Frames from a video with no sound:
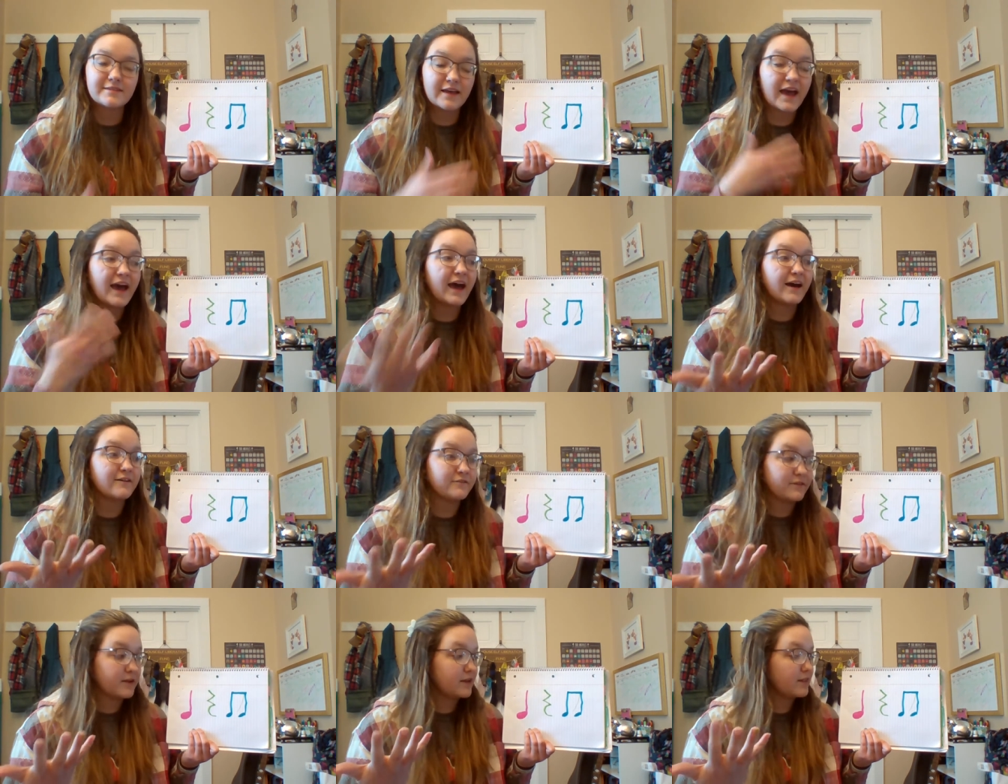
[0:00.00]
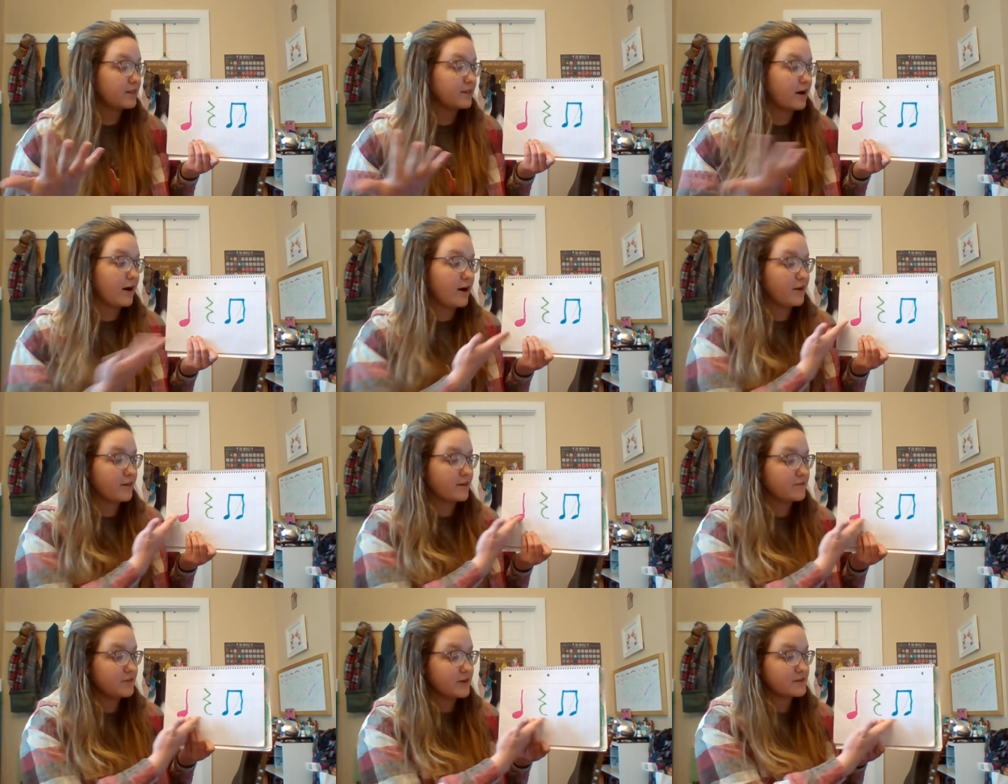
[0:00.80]
have
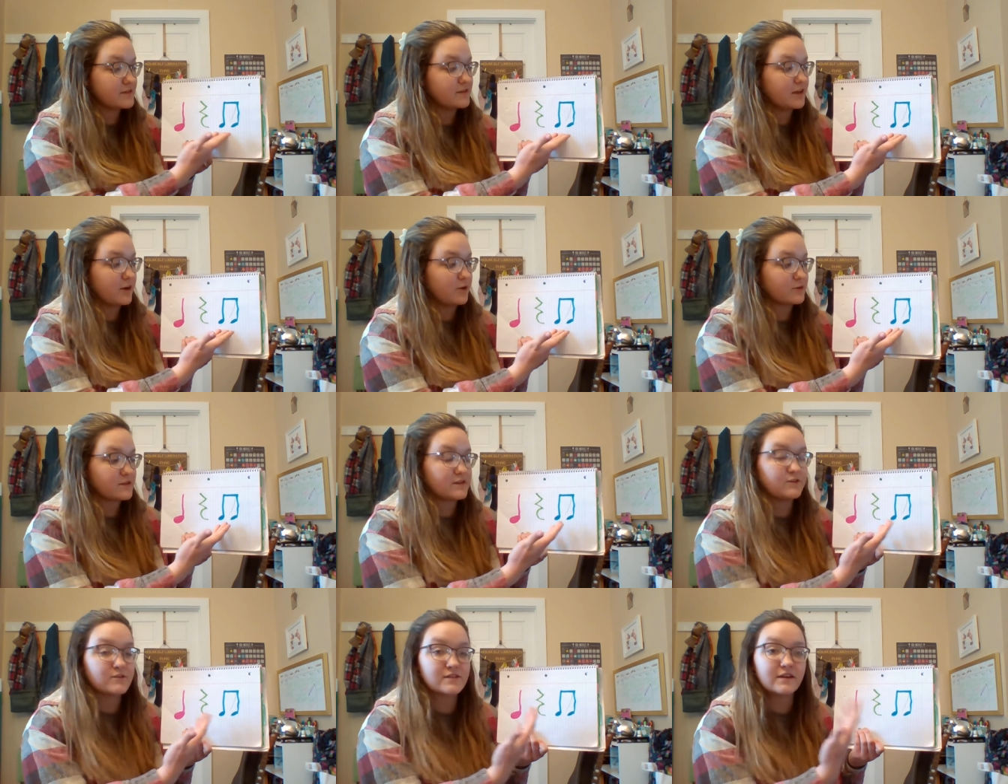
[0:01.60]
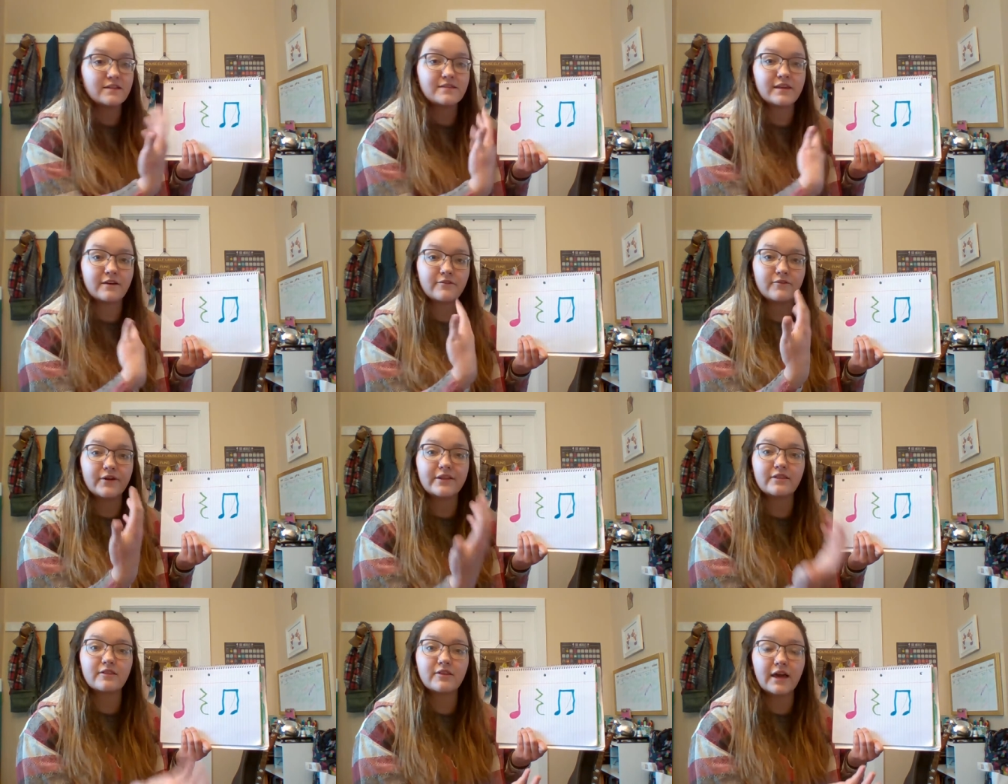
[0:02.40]
all of these notes using
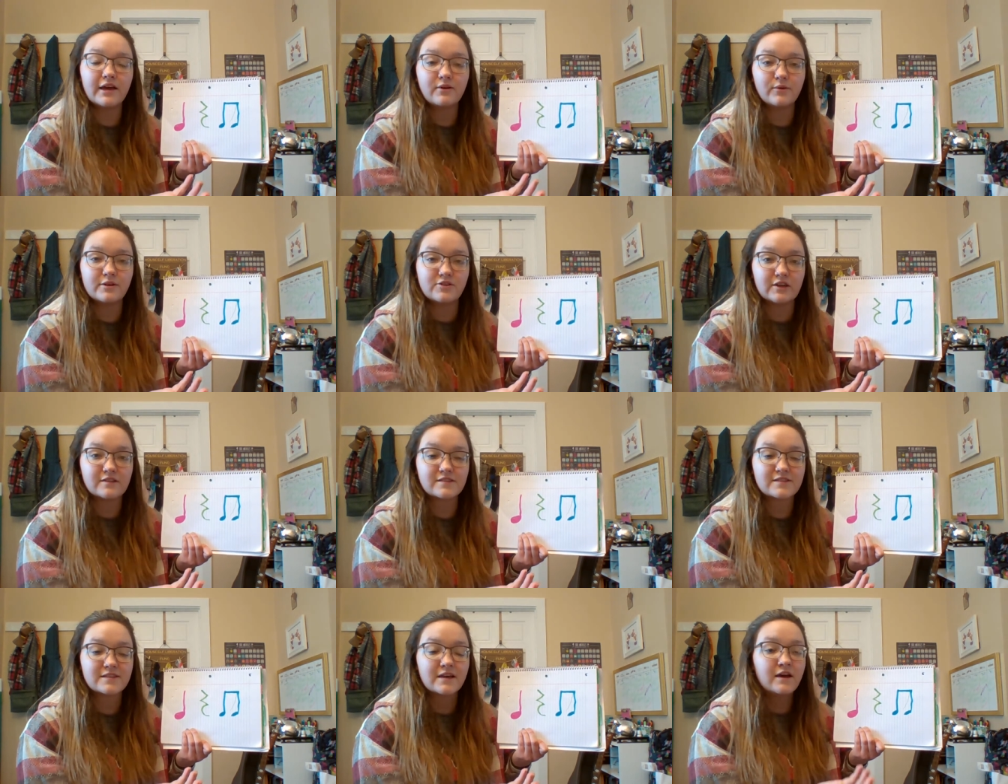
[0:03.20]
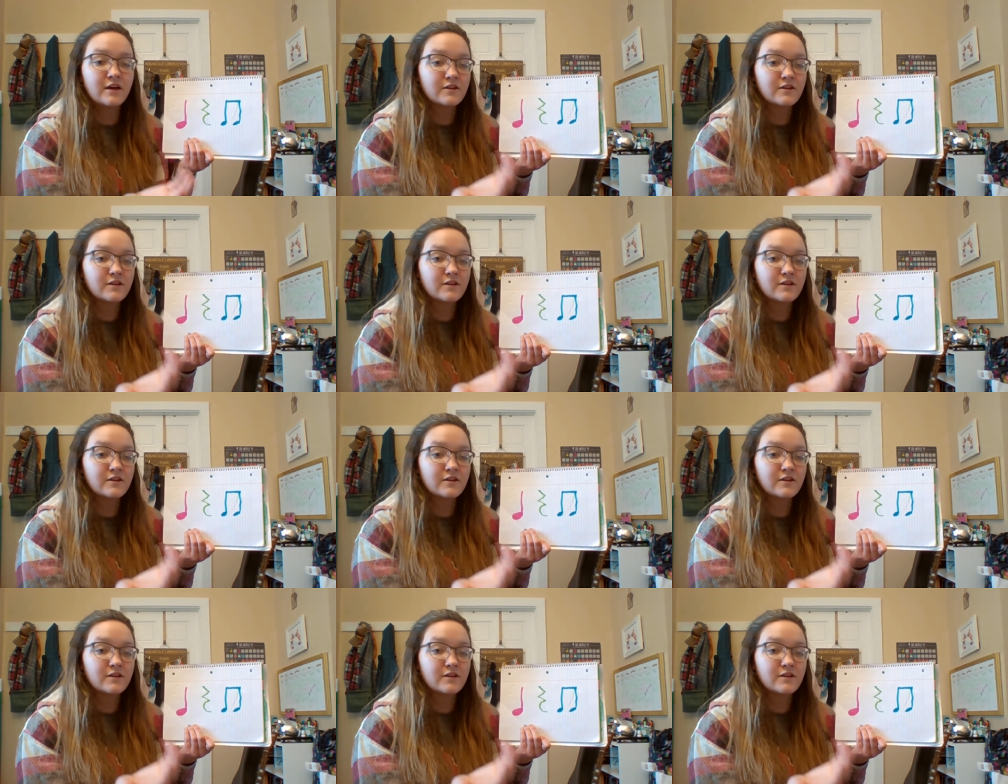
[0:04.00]
different languages.